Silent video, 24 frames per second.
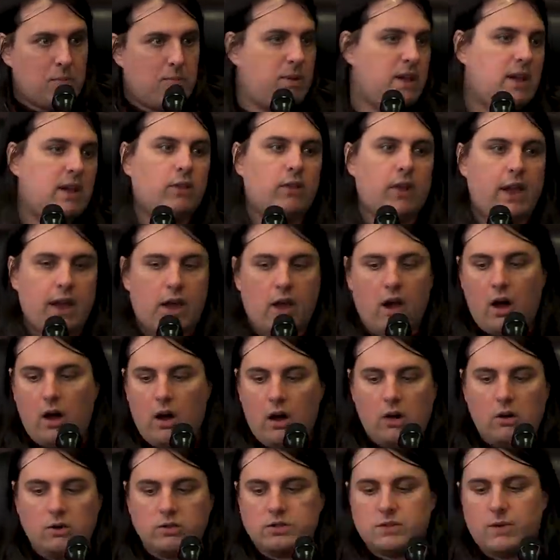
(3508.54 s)
being like,
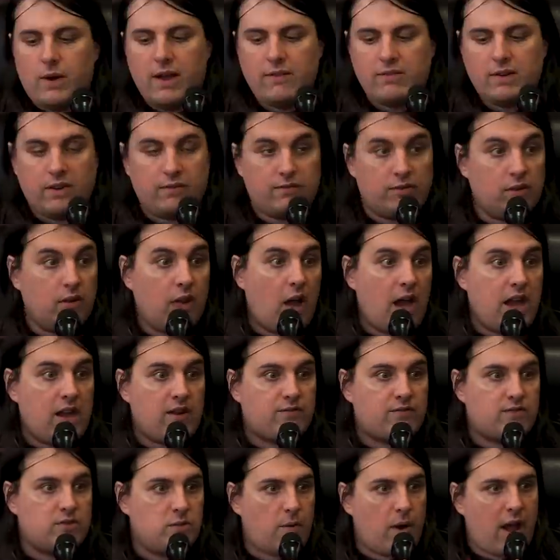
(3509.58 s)
oh, do I have enough
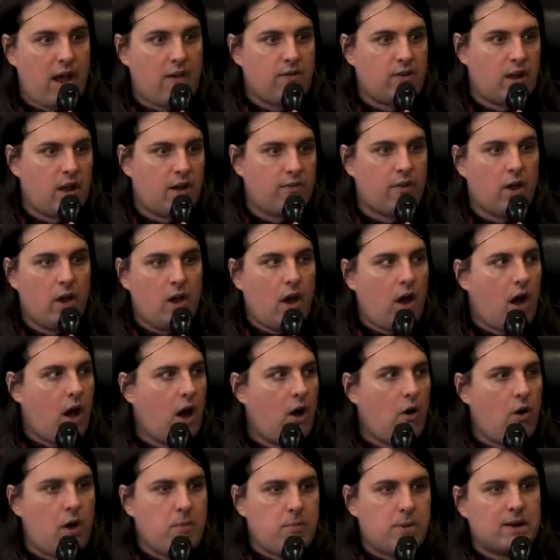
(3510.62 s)
life? Do I have enough?
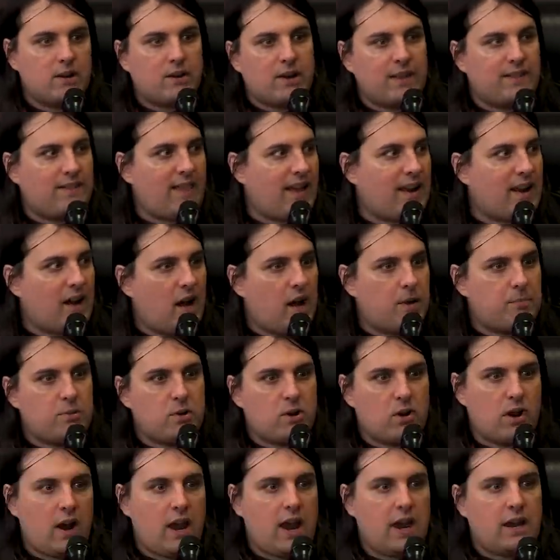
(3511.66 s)
Oh, I better get that
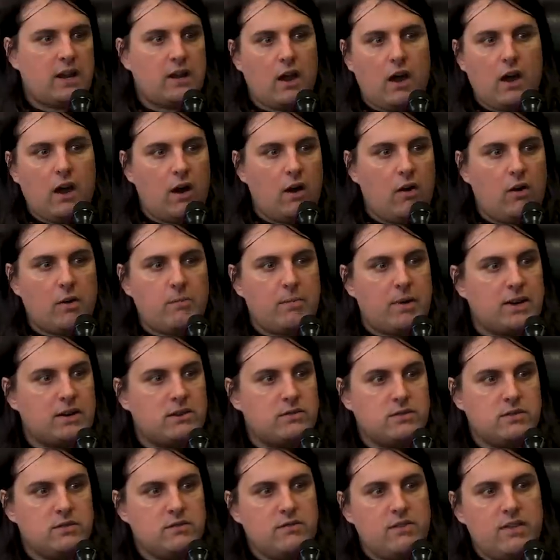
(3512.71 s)
upgrade. Oh, I better
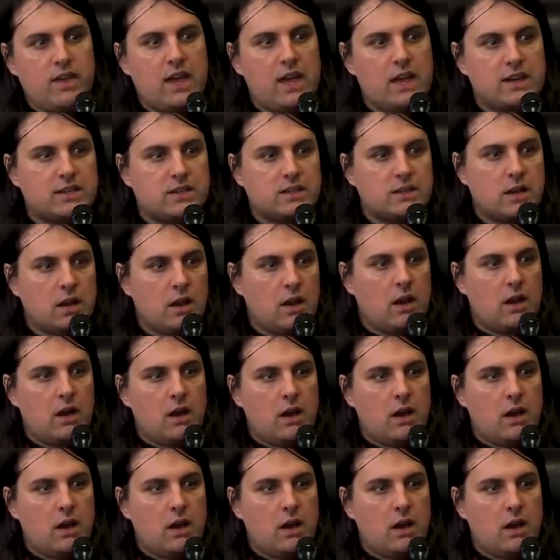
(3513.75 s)
do this. You have to have